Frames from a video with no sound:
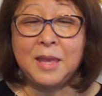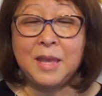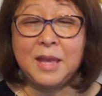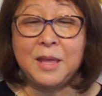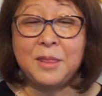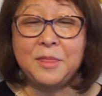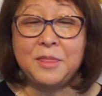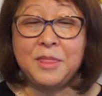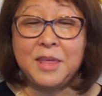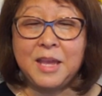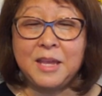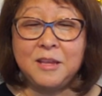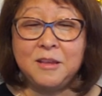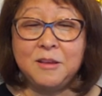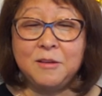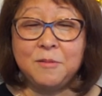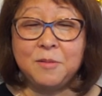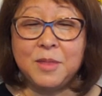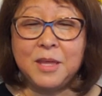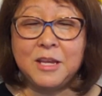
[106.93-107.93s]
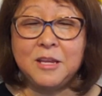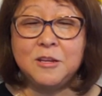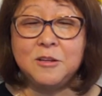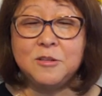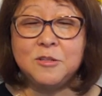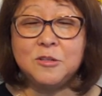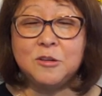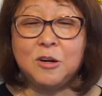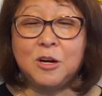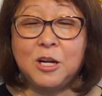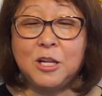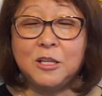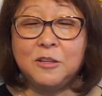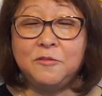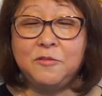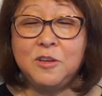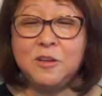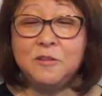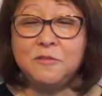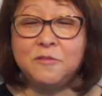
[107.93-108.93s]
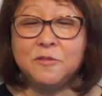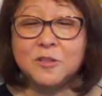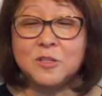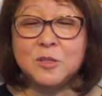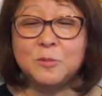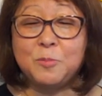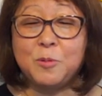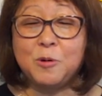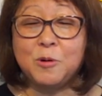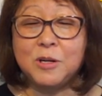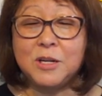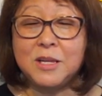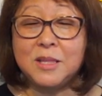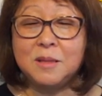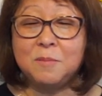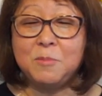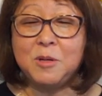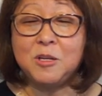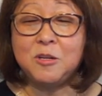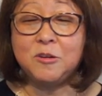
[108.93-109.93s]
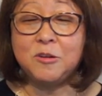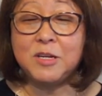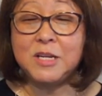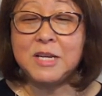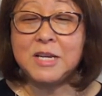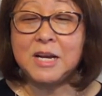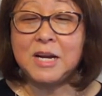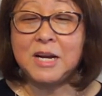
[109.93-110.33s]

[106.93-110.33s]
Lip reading: And thank you. Thank you to all of you for supporting the Midori